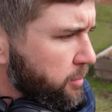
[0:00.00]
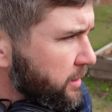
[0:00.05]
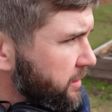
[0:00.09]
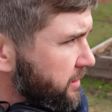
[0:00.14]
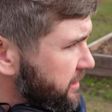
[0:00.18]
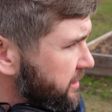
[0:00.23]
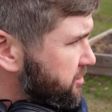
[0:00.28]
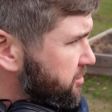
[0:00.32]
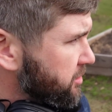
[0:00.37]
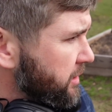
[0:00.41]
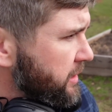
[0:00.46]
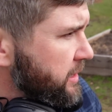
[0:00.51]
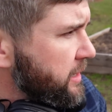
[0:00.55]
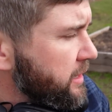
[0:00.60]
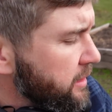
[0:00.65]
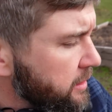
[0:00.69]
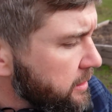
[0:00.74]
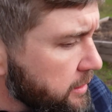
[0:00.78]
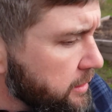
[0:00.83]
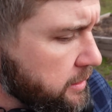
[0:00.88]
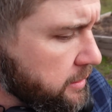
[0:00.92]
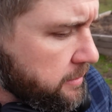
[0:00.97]
But this right
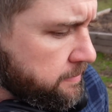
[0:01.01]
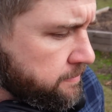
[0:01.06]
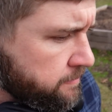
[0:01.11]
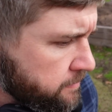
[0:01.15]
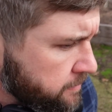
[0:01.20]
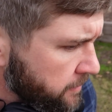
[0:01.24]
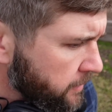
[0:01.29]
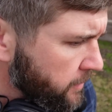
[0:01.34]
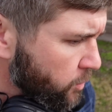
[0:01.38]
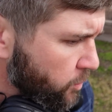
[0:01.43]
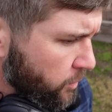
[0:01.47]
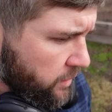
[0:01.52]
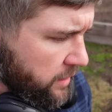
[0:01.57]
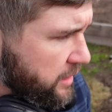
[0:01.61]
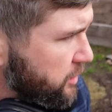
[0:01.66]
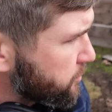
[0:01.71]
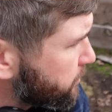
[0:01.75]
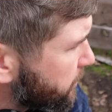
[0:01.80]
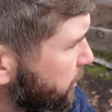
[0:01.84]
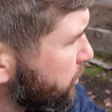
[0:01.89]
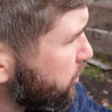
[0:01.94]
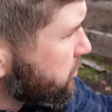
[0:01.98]
here, where these
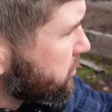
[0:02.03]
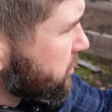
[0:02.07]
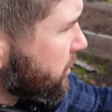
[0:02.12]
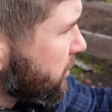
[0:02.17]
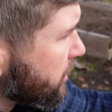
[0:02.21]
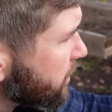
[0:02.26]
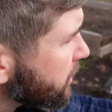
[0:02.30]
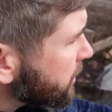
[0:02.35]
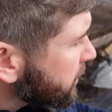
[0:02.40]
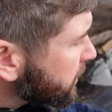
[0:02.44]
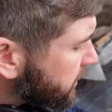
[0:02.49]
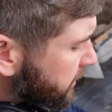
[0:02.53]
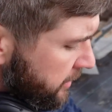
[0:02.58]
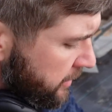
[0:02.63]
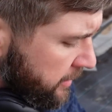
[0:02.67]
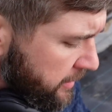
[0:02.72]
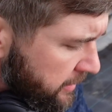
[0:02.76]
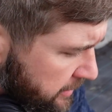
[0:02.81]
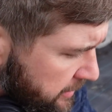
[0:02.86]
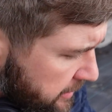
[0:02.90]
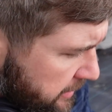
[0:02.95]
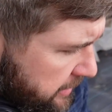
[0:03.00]
bows are,
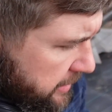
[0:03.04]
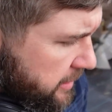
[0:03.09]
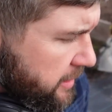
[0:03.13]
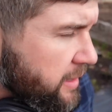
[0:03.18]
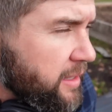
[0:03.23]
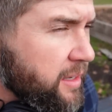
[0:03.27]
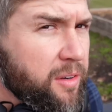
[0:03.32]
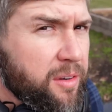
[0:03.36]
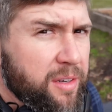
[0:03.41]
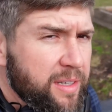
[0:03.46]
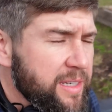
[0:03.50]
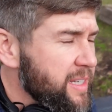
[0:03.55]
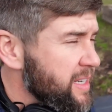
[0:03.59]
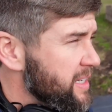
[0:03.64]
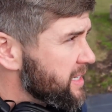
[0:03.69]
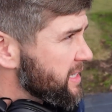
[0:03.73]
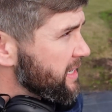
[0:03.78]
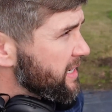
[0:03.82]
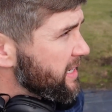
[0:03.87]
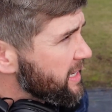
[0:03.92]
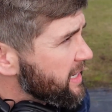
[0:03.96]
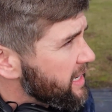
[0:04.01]
you can
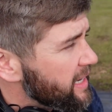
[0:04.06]
see,